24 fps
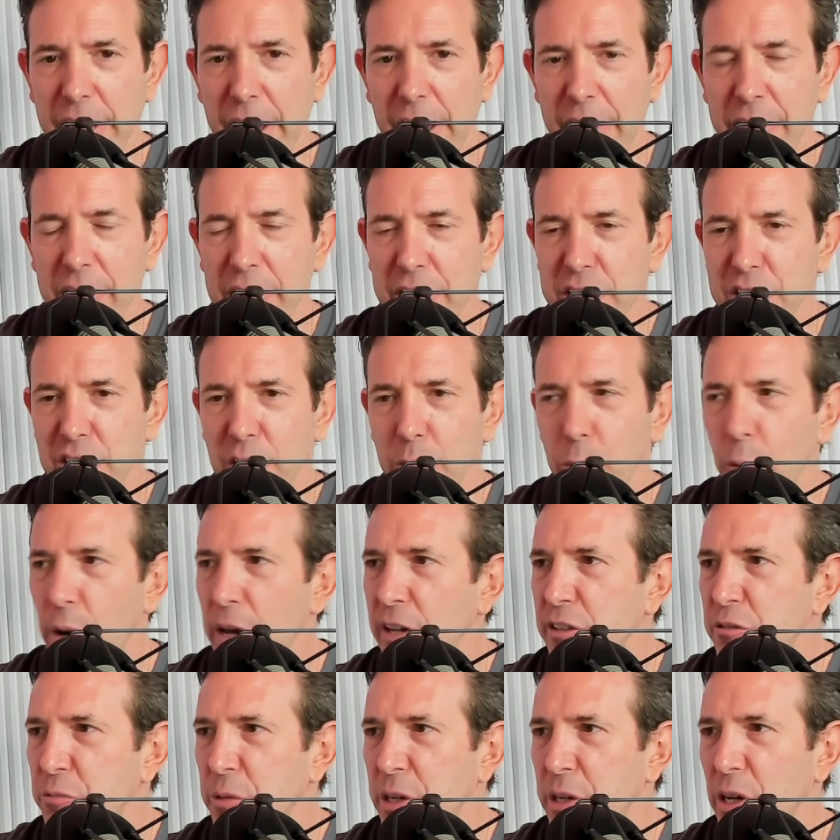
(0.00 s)
And then in some
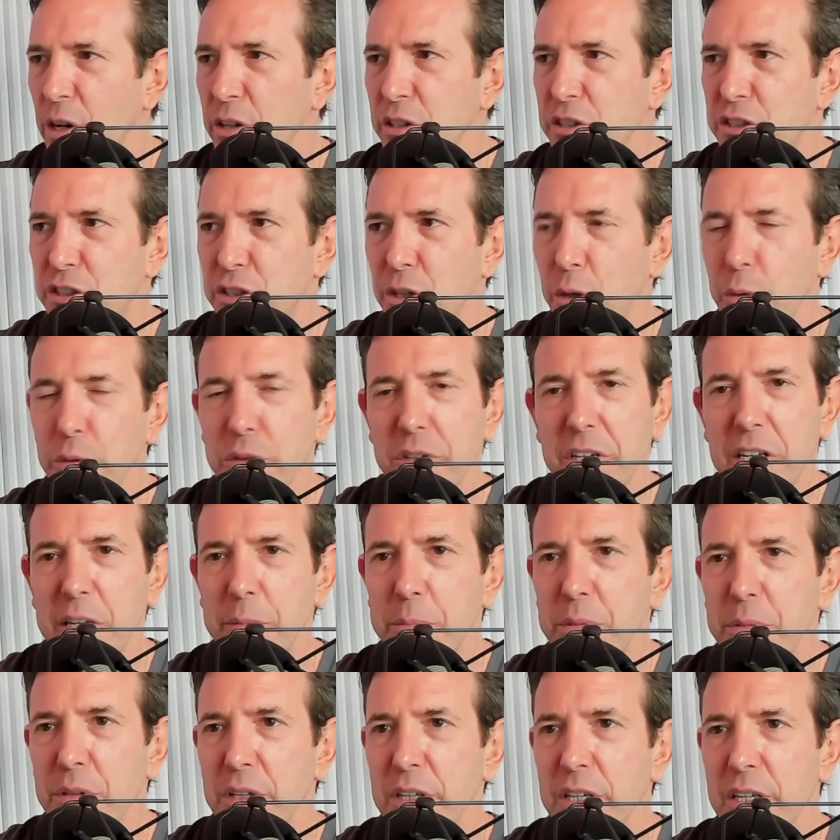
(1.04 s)
ways, we are so
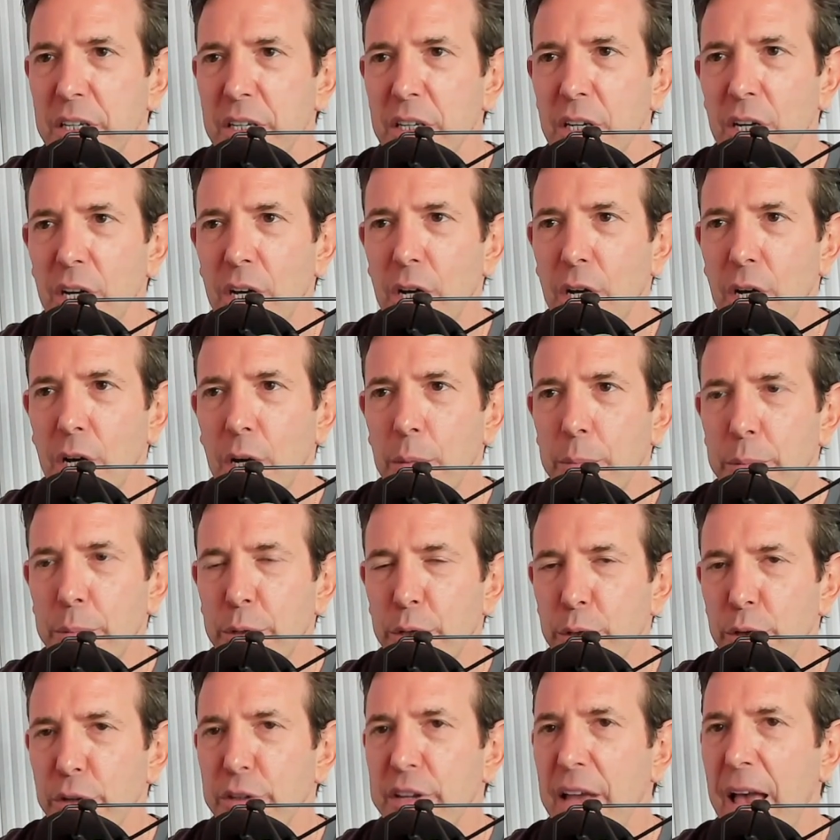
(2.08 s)
deeply
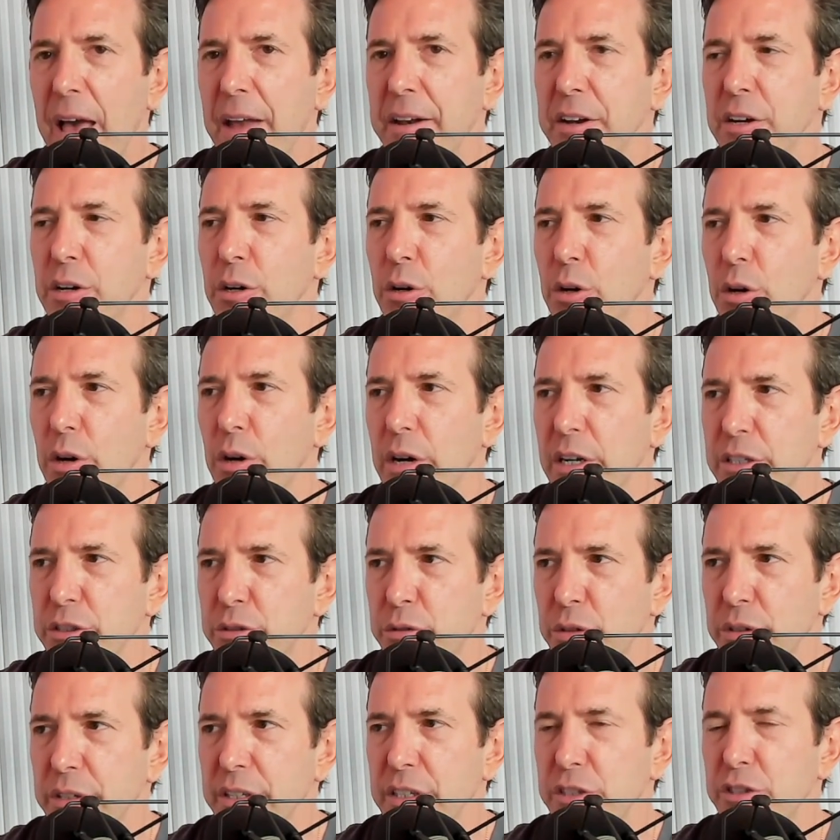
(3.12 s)
puritanical and
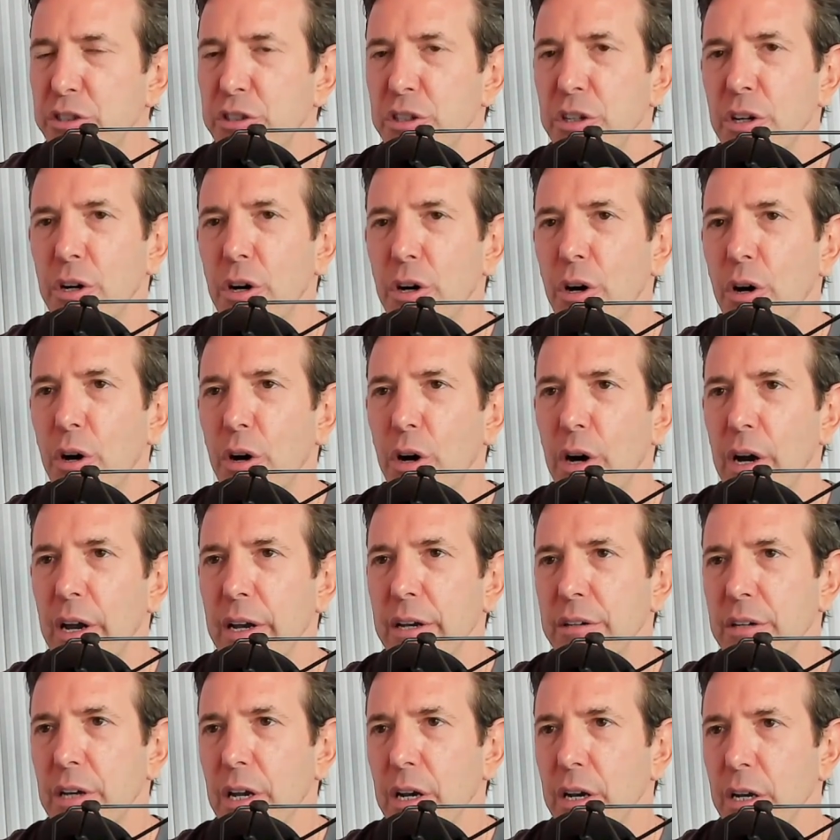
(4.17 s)
traditional
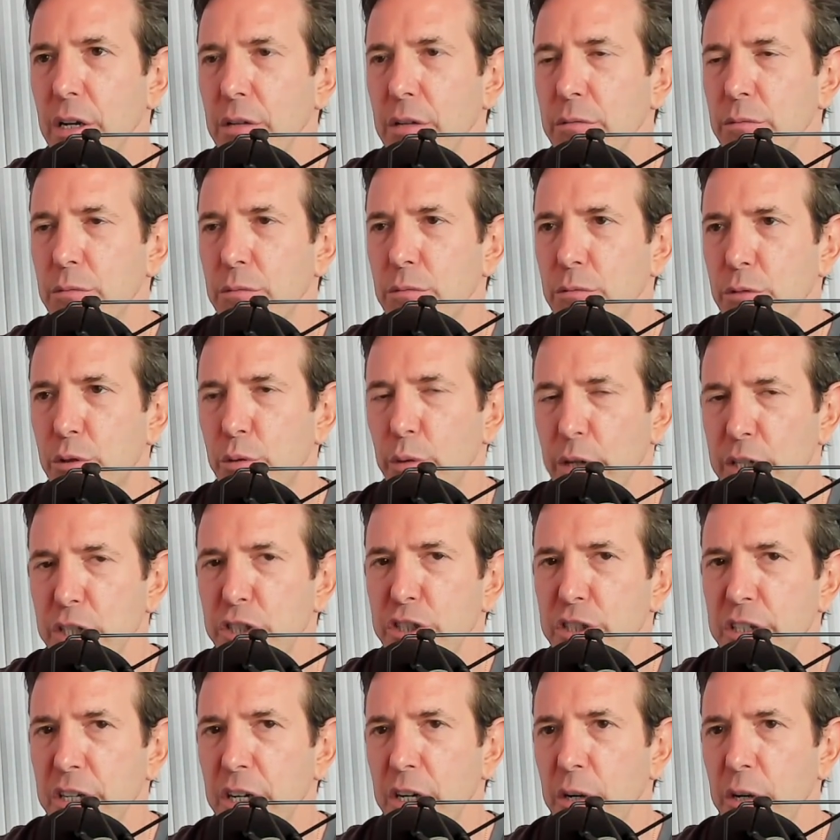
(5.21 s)
and kind of
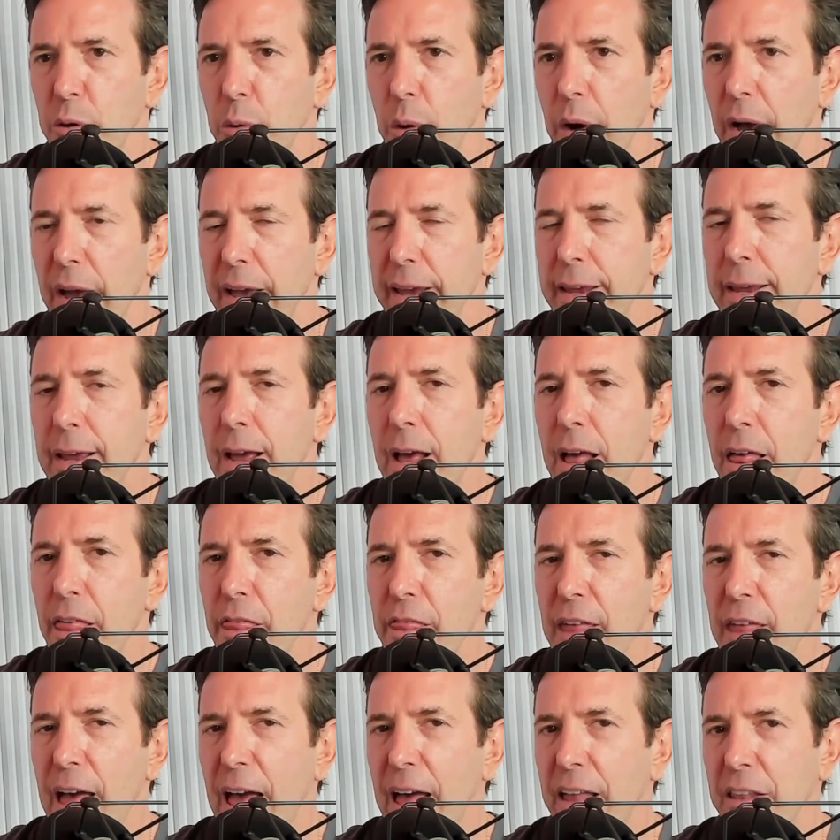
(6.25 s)
Christian in a way
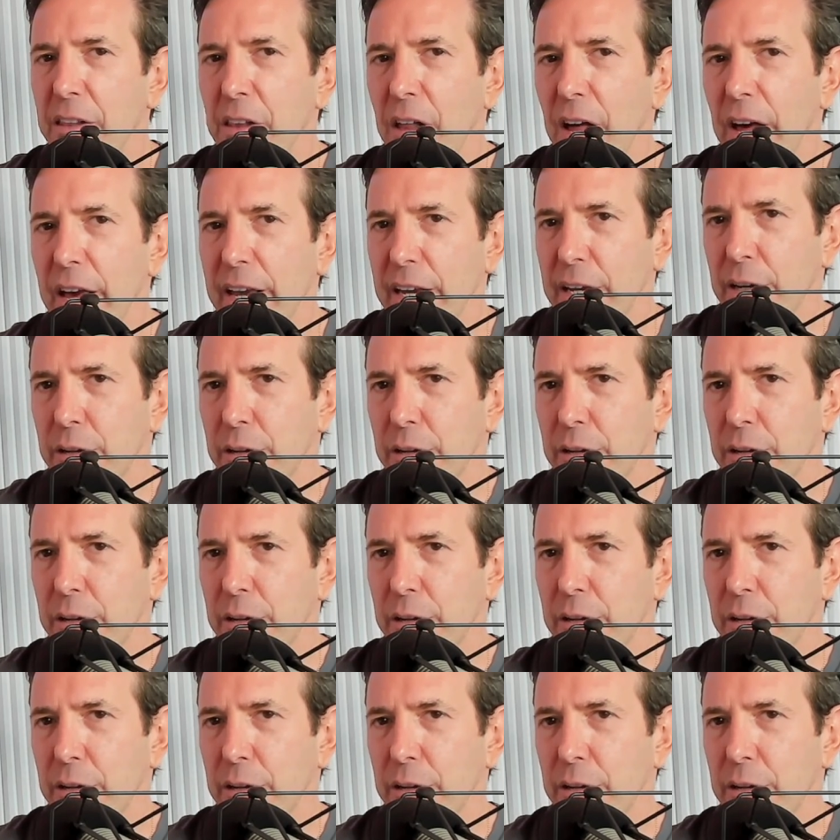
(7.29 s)
that like